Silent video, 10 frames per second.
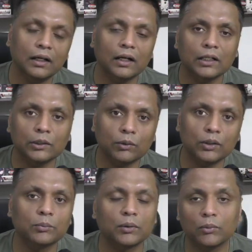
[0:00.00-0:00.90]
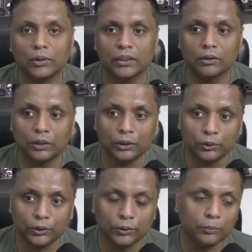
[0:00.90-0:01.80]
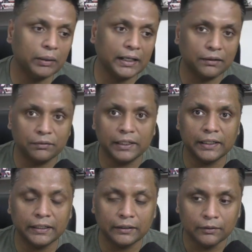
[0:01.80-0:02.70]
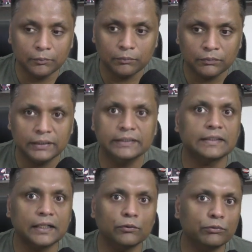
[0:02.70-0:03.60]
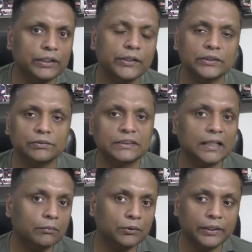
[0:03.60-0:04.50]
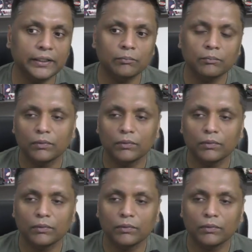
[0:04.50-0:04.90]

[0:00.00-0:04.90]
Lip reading: you want to promote it on YouTube by creating these kind of videos which I'm doing,